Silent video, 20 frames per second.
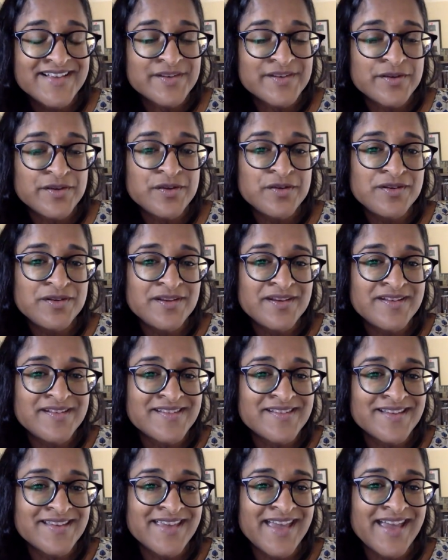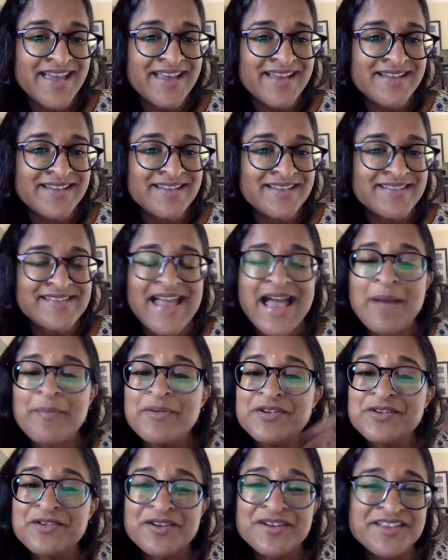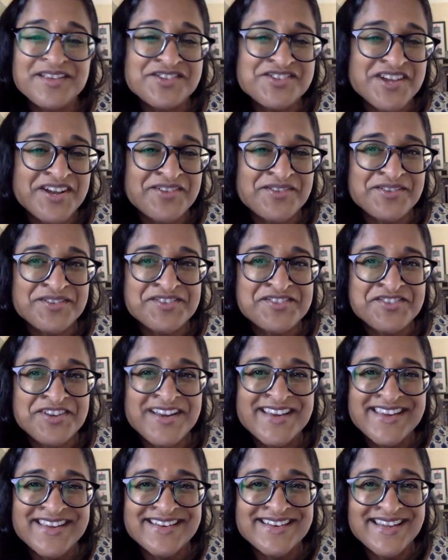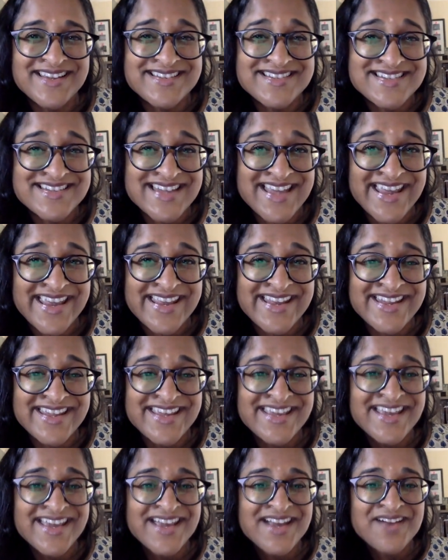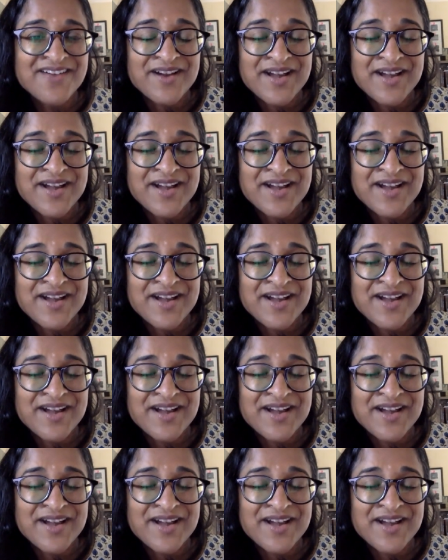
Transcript: So unions, again, this happened during the general strike in nineteen eighty,